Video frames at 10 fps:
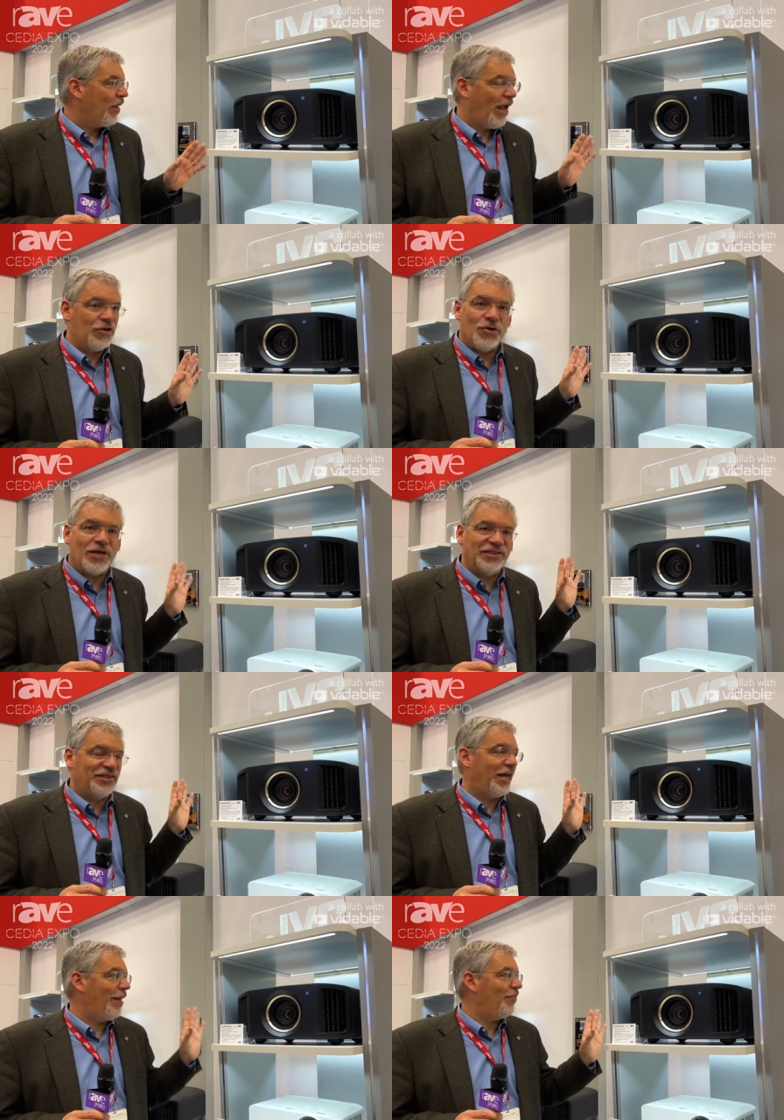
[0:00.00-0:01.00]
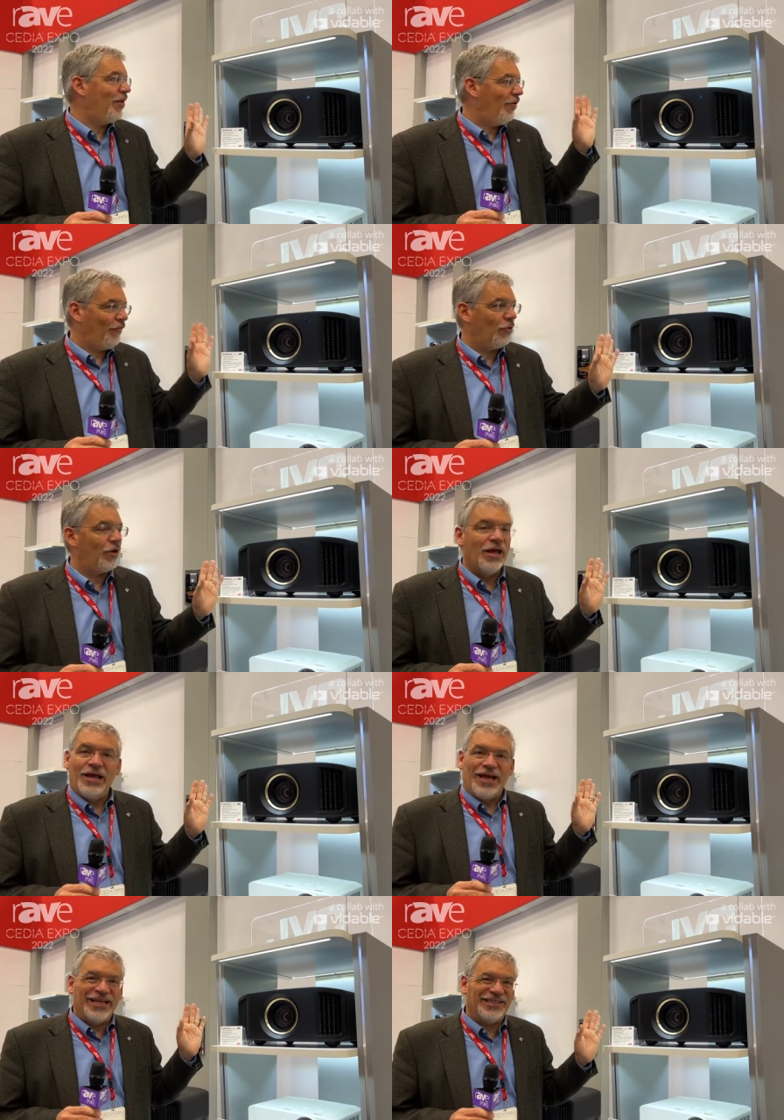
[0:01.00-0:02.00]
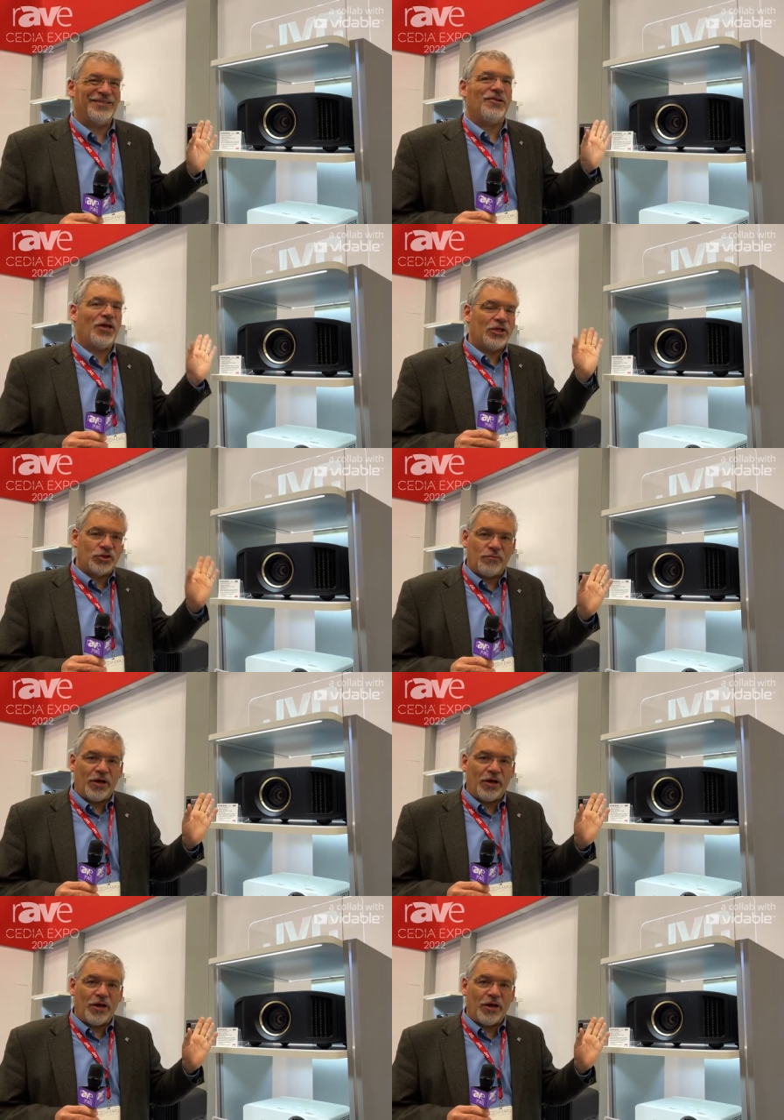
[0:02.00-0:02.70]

and you can set up the different installation